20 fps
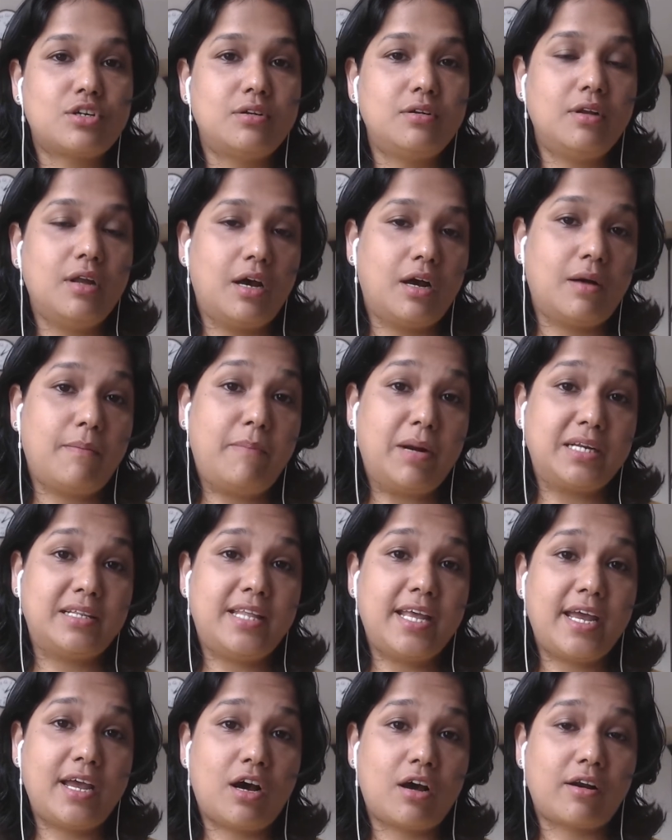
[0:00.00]
But
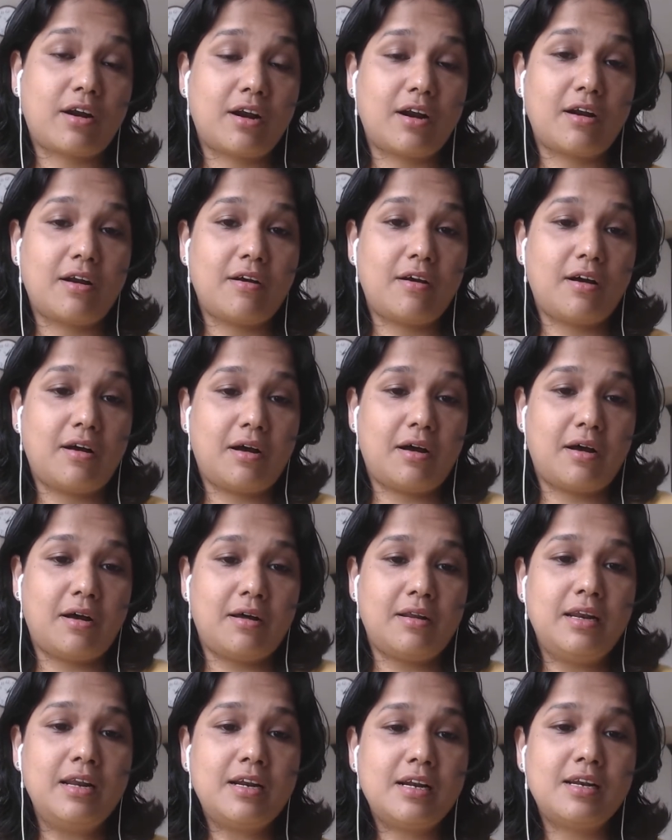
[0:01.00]
they are a
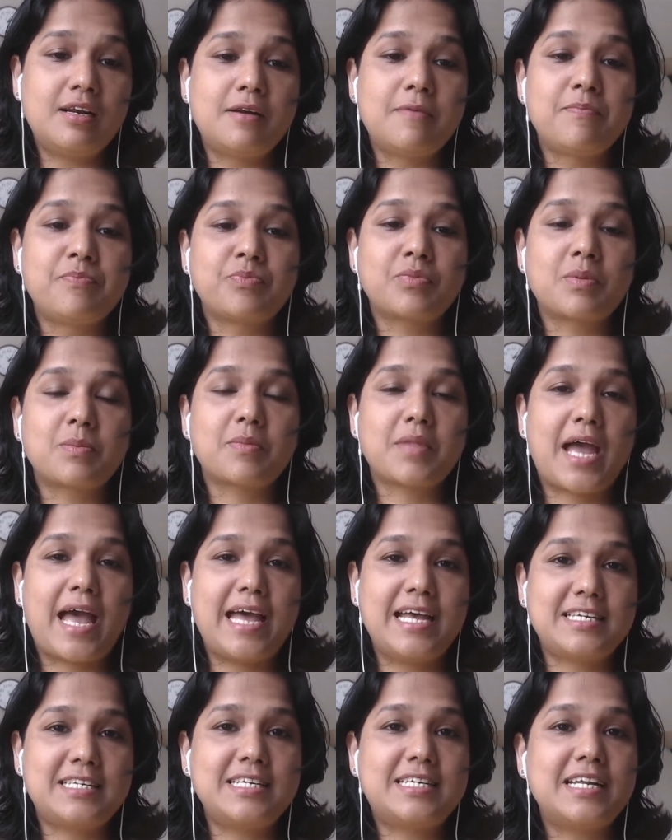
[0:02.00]
little
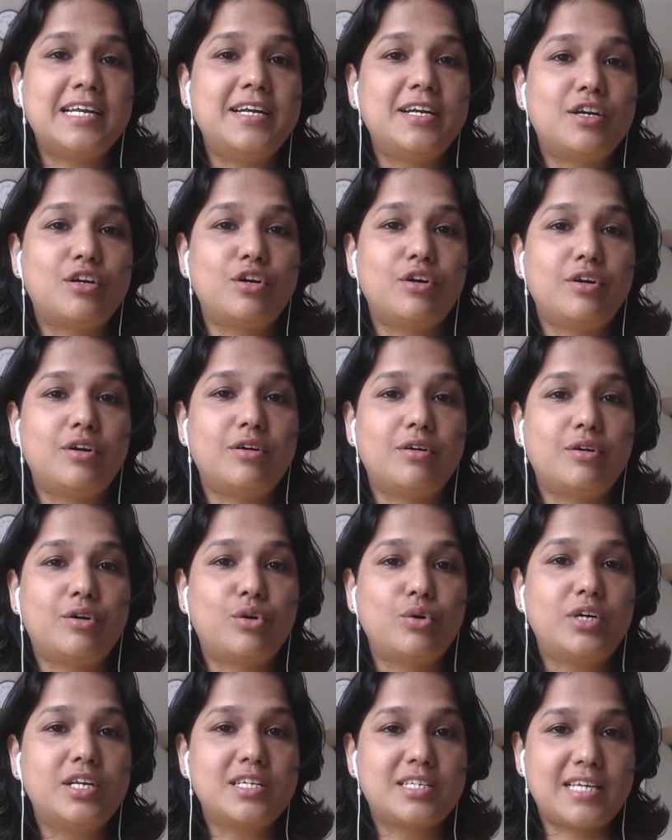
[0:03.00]
hesitant to
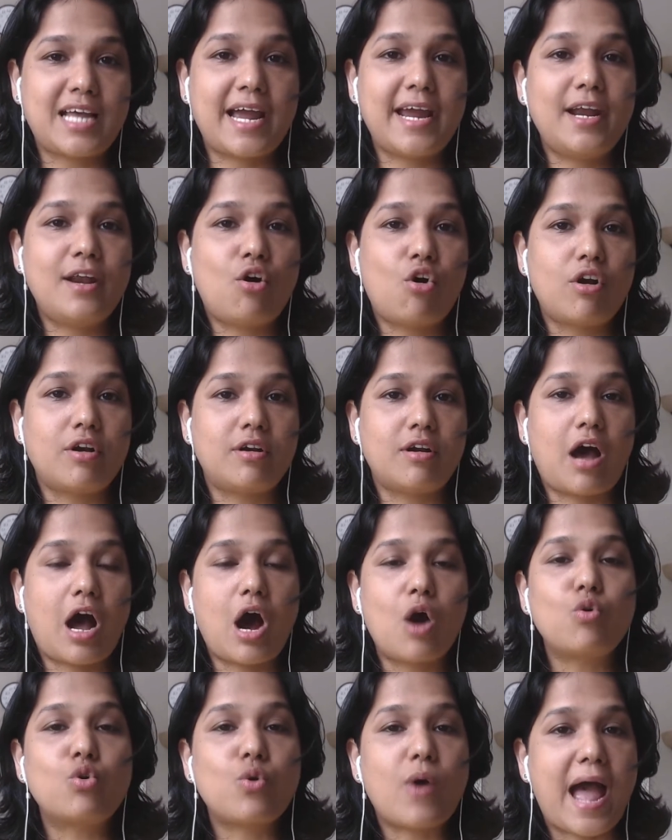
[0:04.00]
decide on how
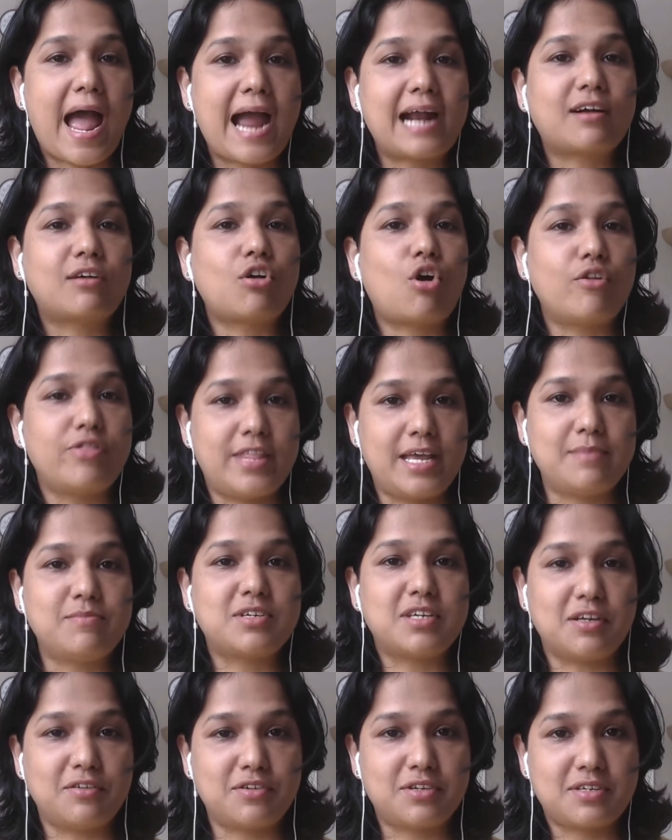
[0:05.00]
to act on
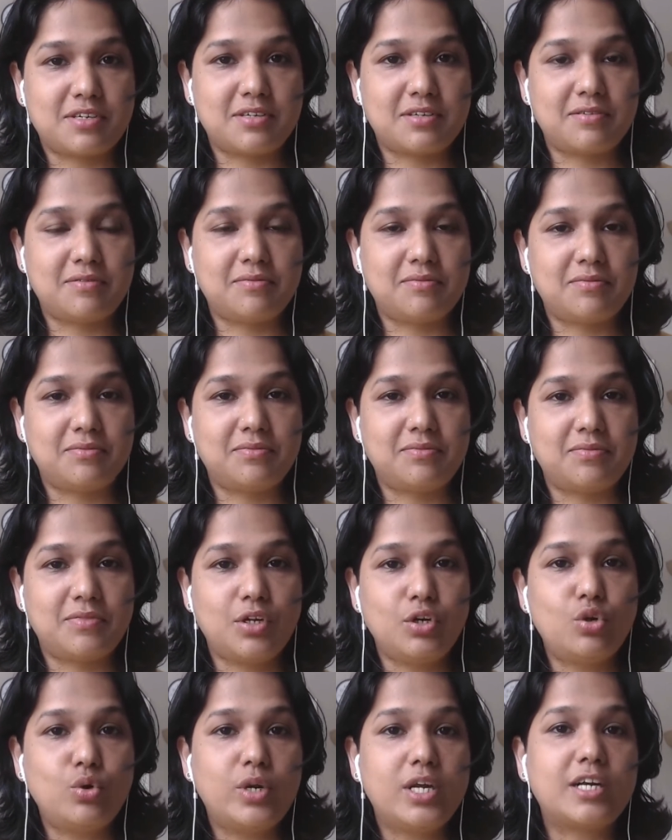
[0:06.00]
themselves
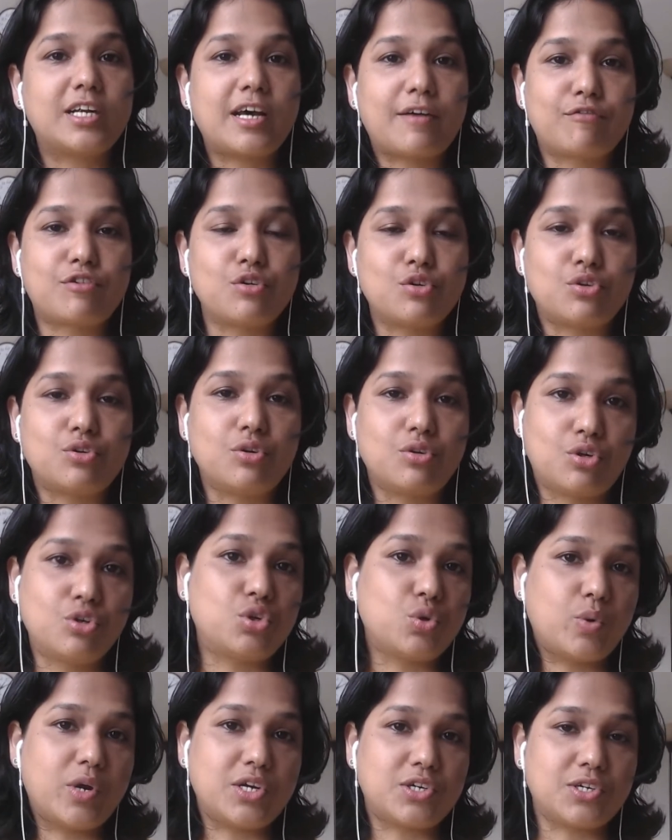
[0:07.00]
during tough
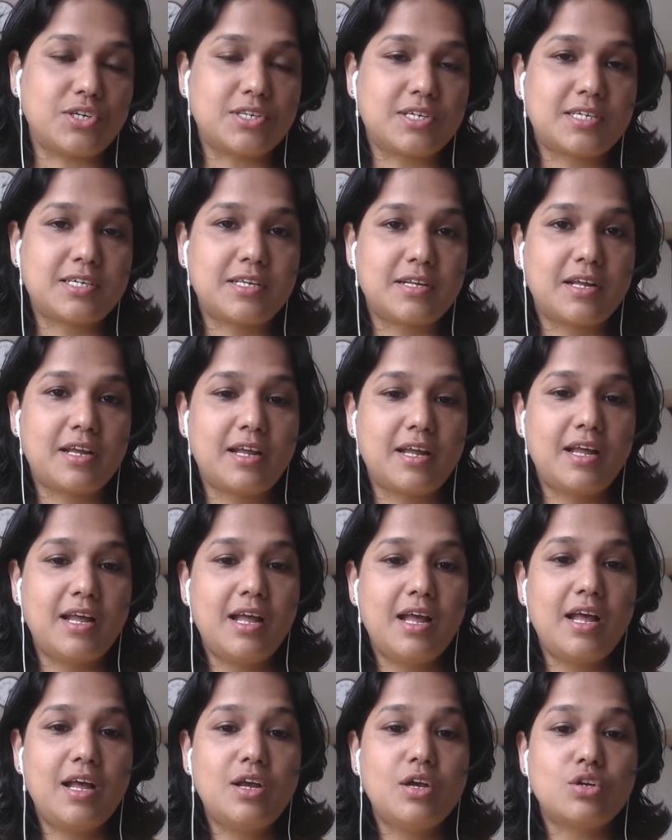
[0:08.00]
situations.
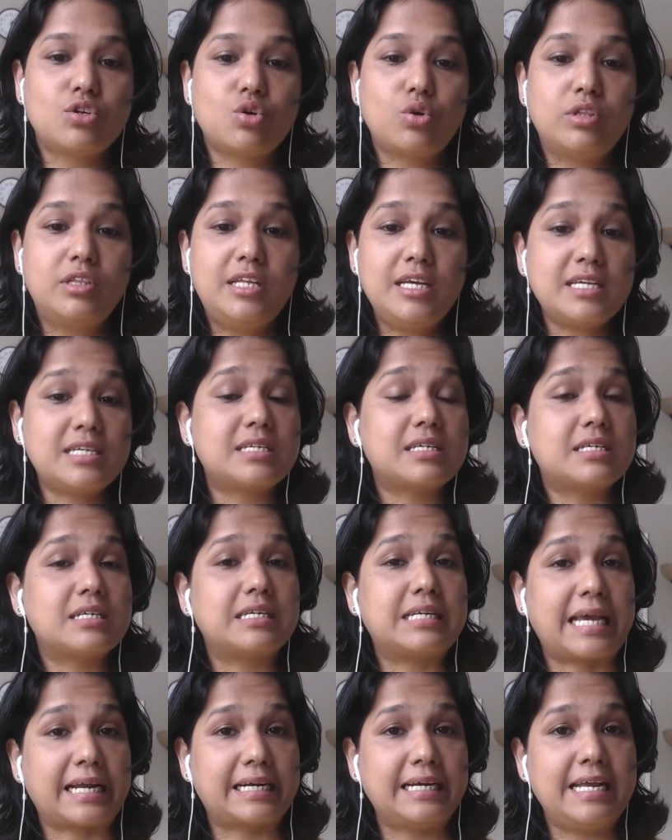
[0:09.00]
So this
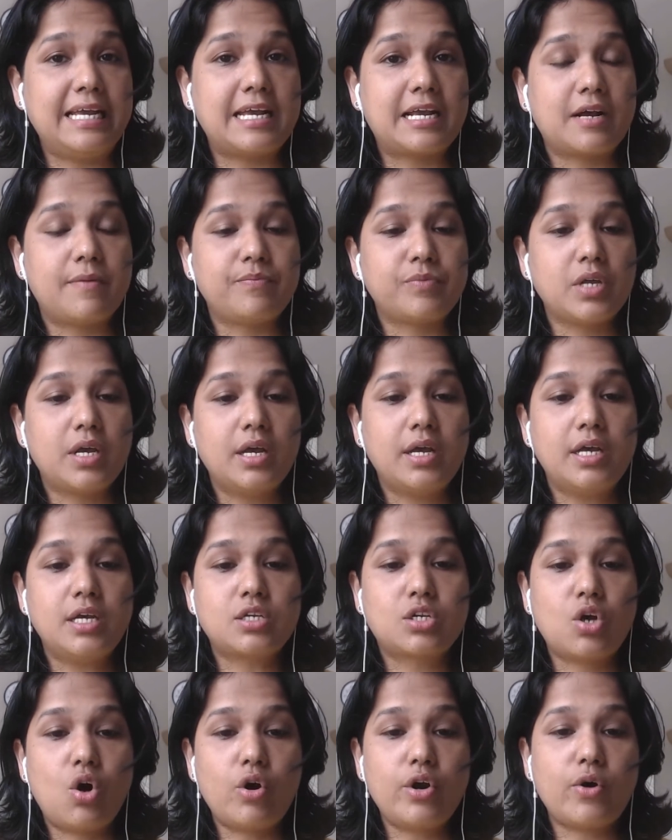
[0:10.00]
technique is
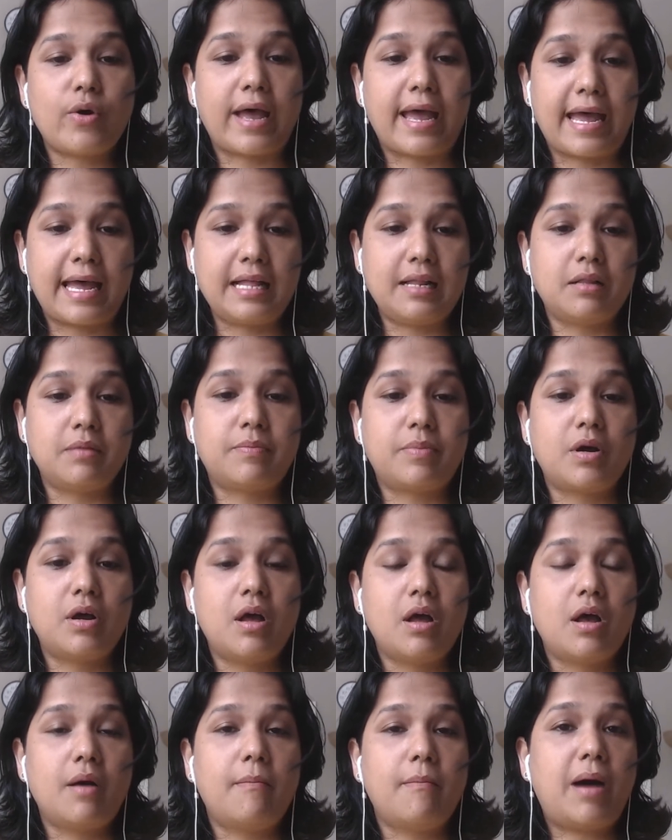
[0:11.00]
going to help
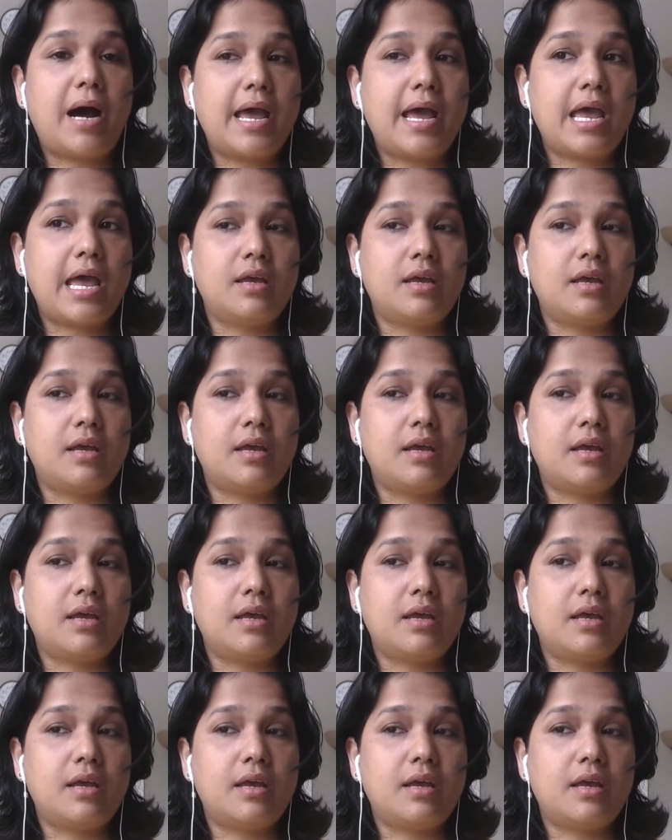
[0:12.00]
by